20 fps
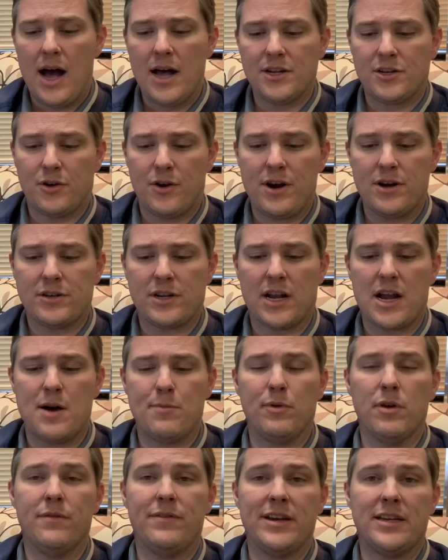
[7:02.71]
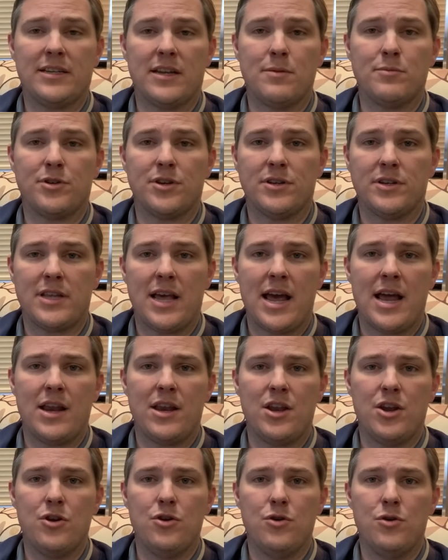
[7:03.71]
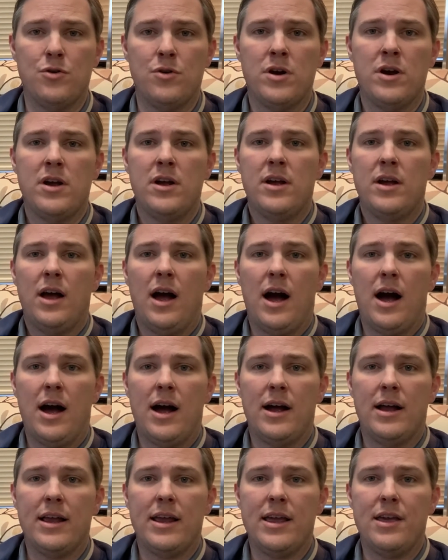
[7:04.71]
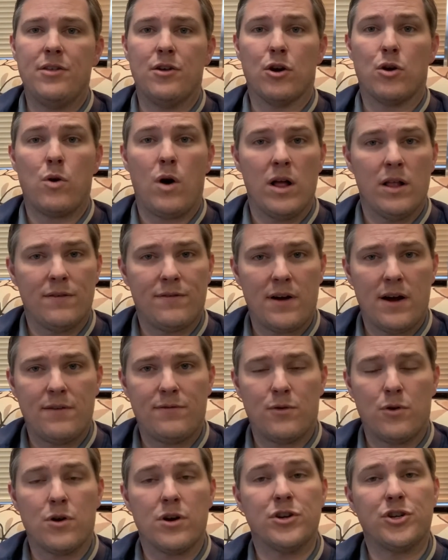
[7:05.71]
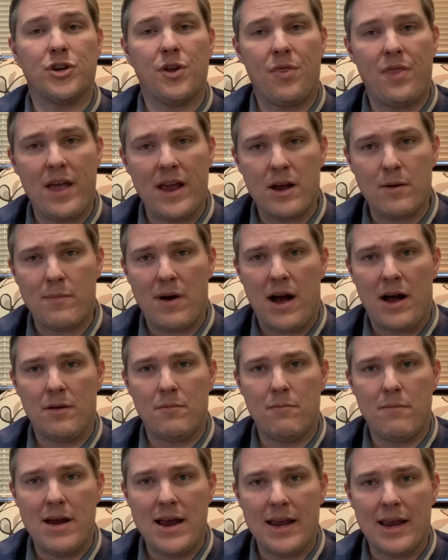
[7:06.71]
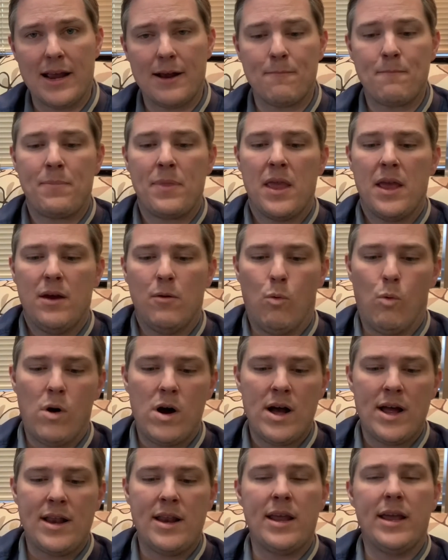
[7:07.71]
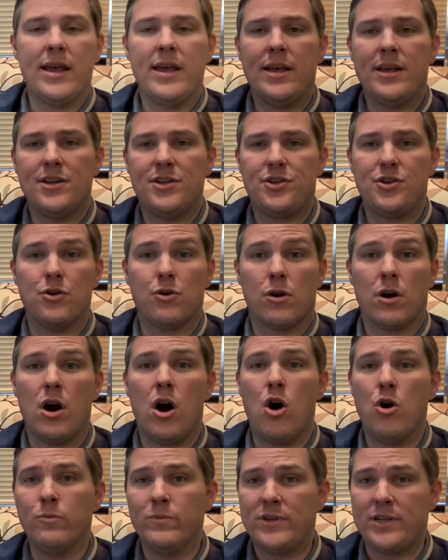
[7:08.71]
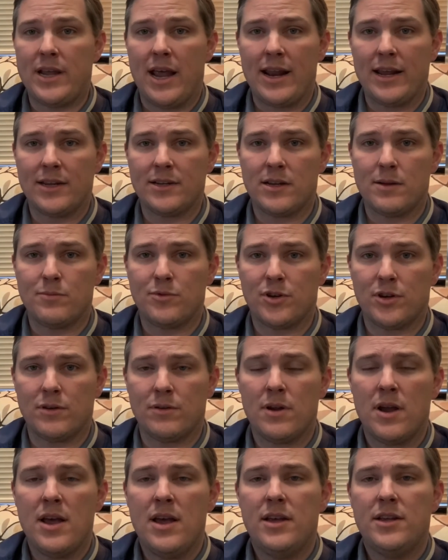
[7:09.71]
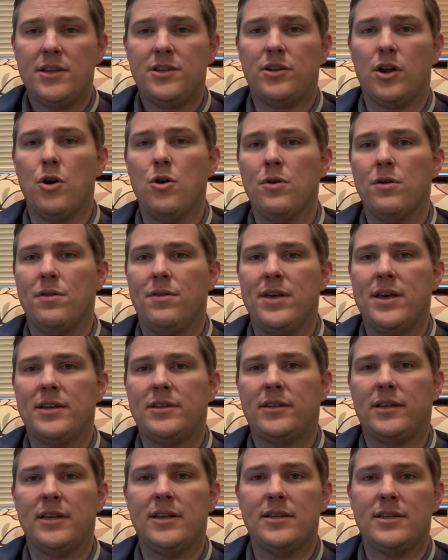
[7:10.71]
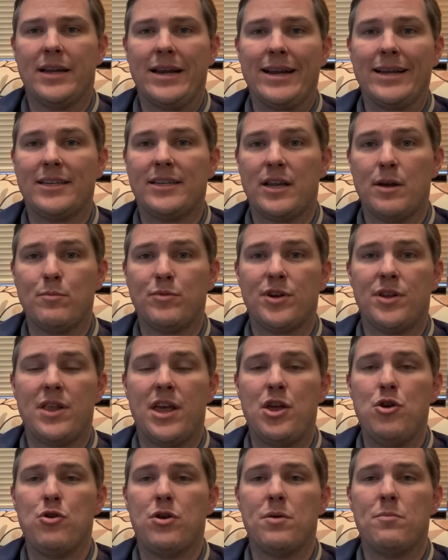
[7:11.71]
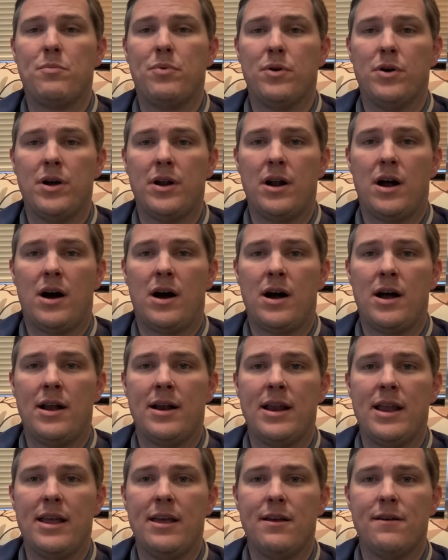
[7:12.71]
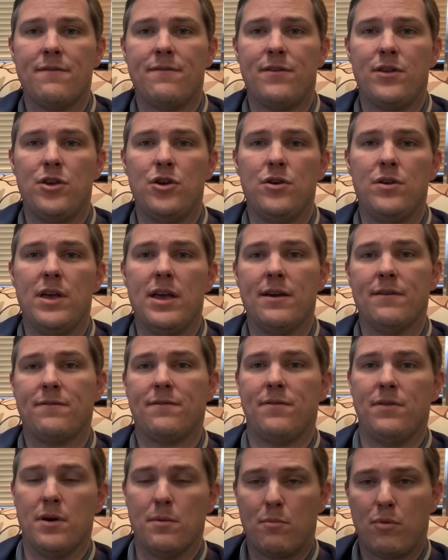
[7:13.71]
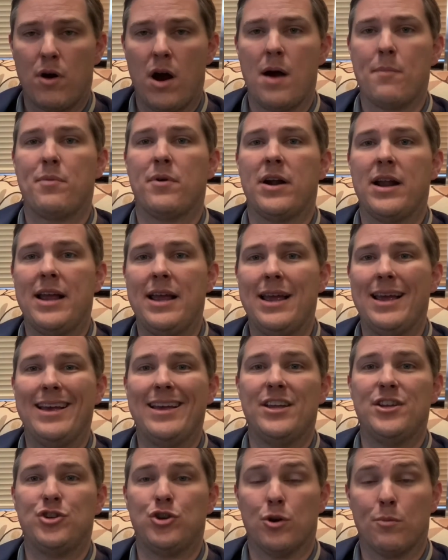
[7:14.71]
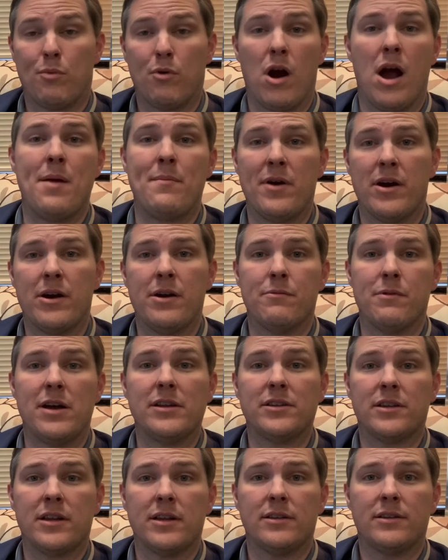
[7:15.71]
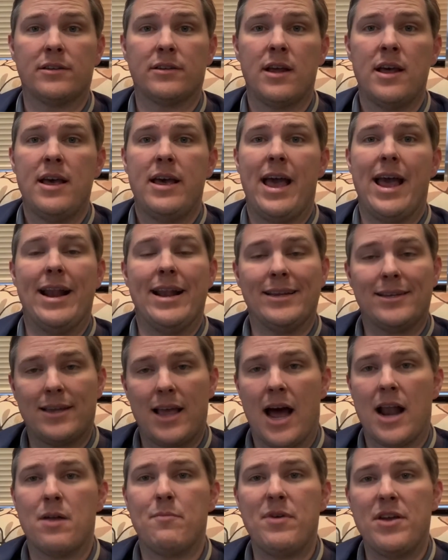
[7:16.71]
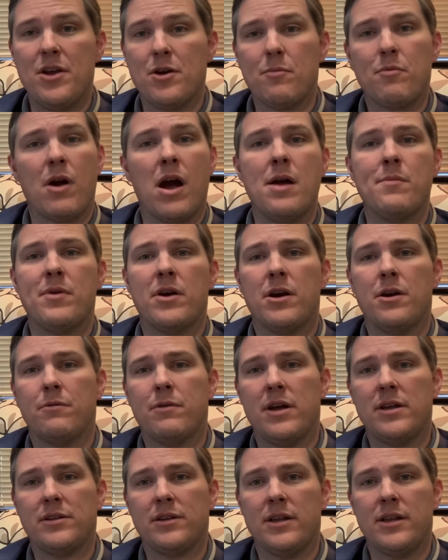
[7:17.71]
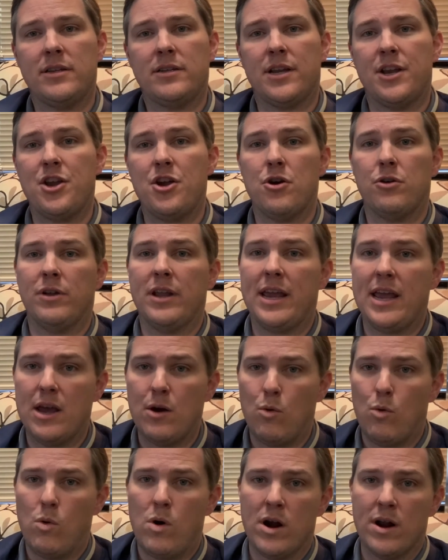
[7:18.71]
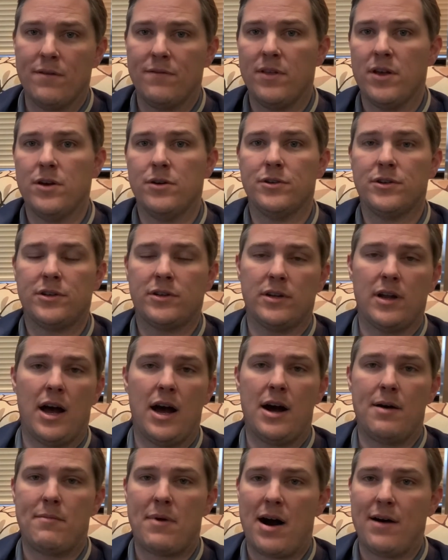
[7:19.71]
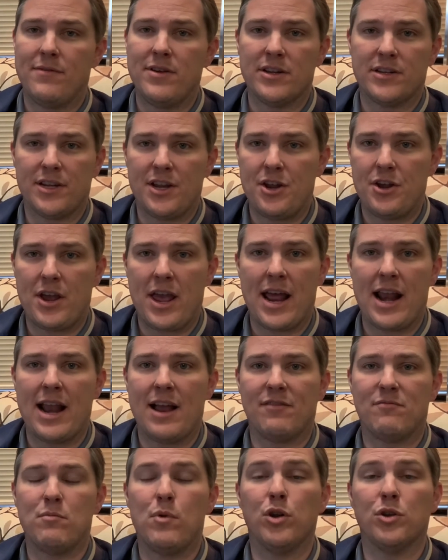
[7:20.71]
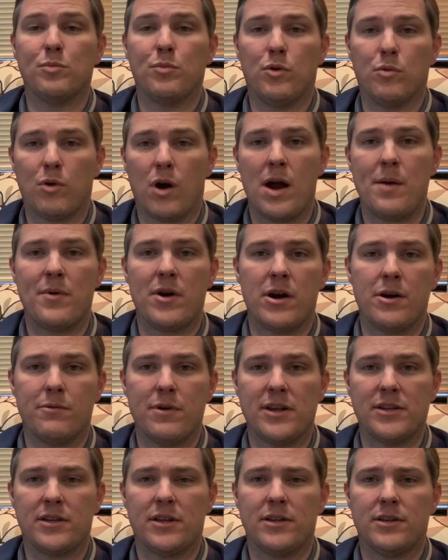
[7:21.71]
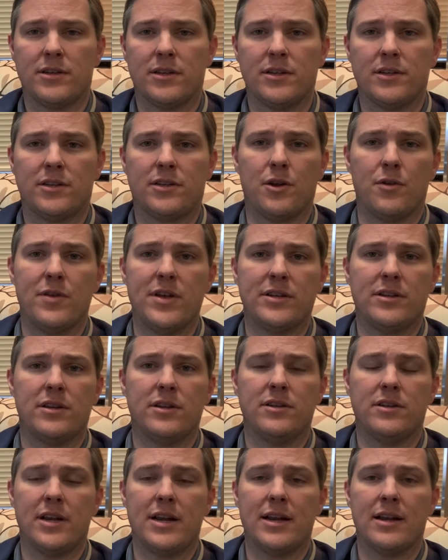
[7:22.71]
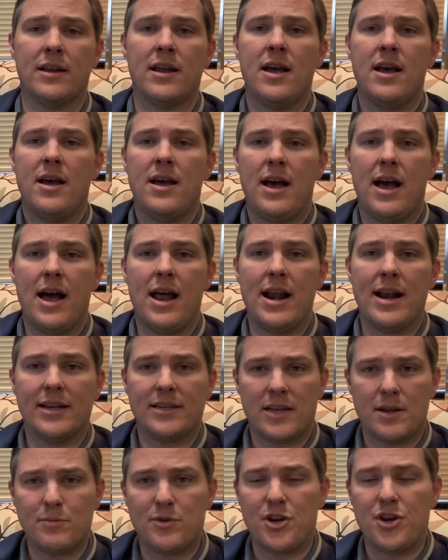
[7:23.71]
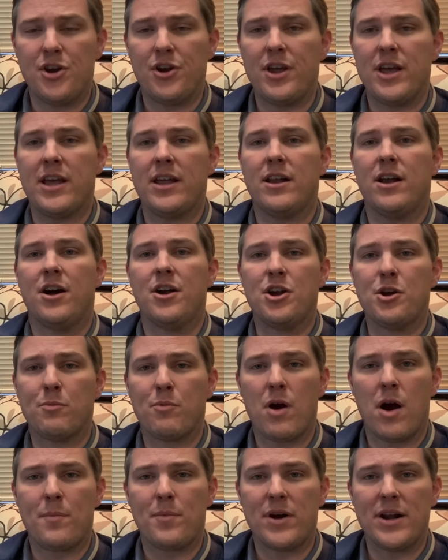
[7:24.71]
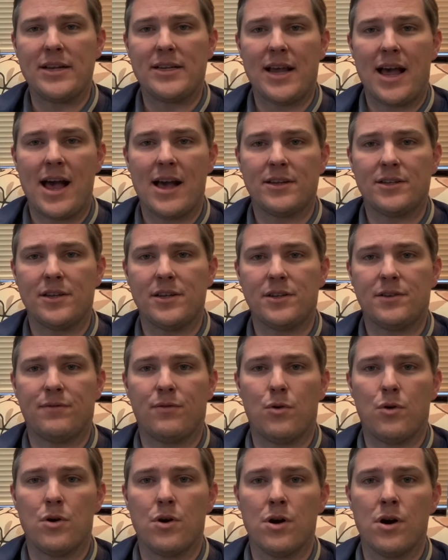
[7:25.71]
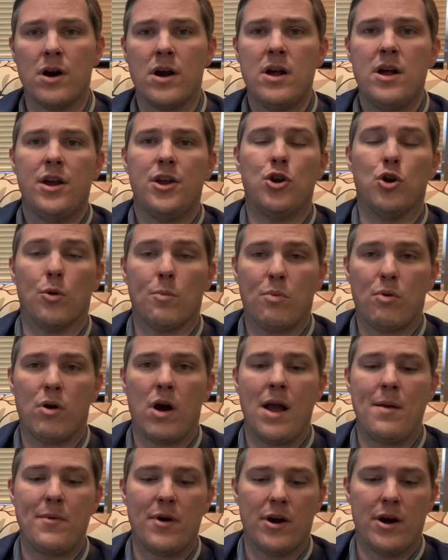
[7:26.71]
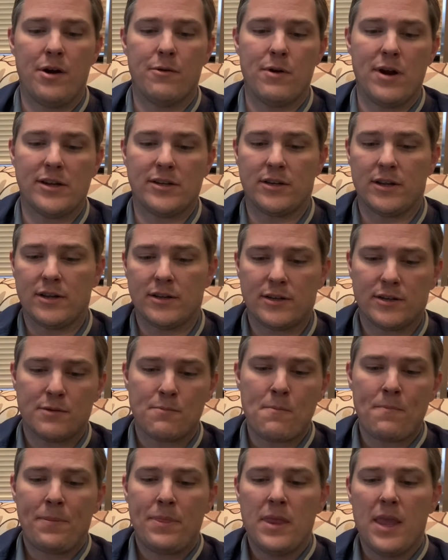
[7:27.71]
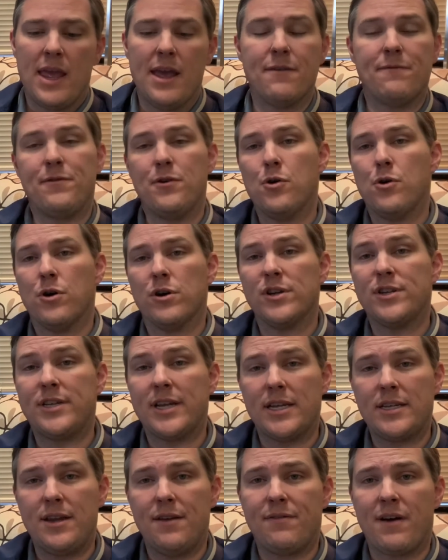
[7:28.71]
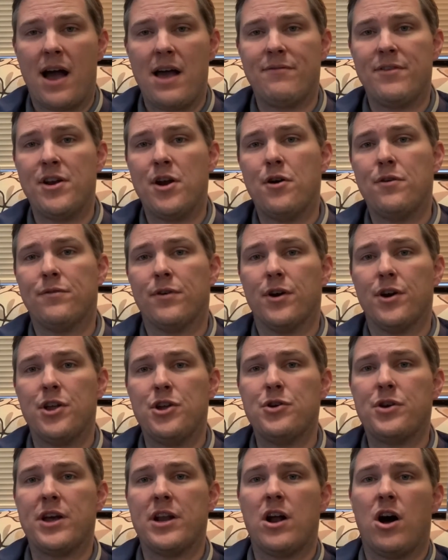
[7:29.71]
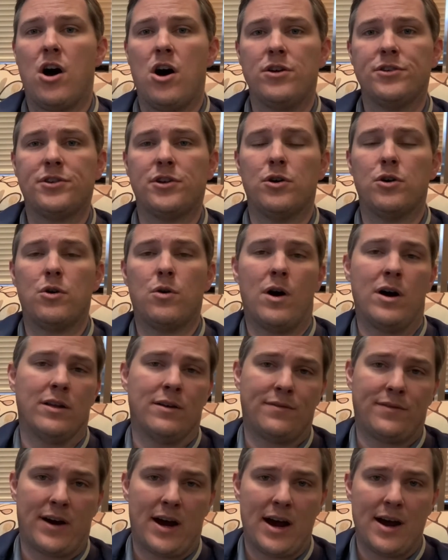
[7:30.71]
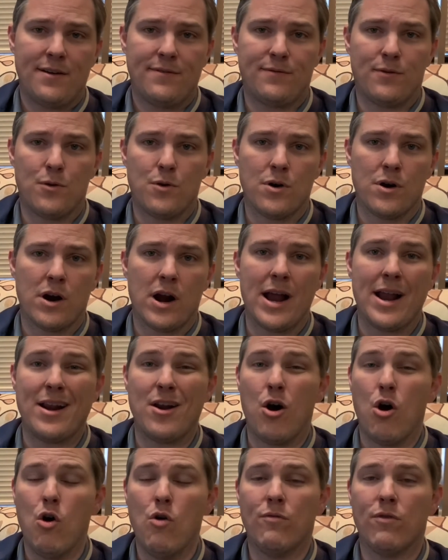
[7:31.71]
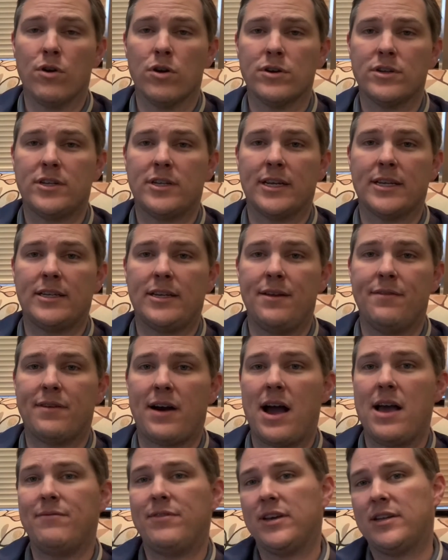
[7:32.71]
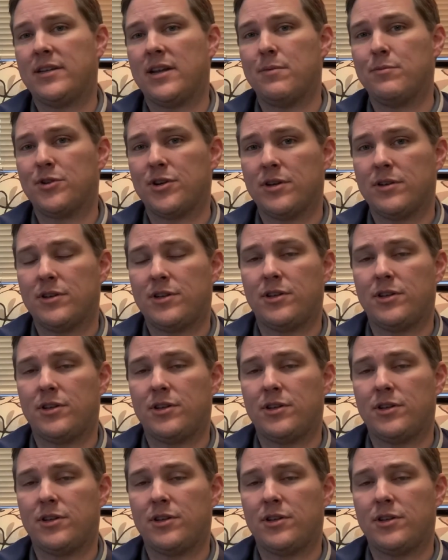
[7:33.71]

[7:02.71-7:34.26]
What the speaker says: So here's a couple of exemptions that you either qualify for and should think about making. One is your homestead exemption. So this is an exemption that you can put on if the property is your primary residence. And it's got to be your primary residence, and you only get one of those. Obviously, you can't have multiple primary residences. So this is an exemption you get on your property taxes for your primary residence. If you're 65 and over, you can also qualify for an over 65 exemption.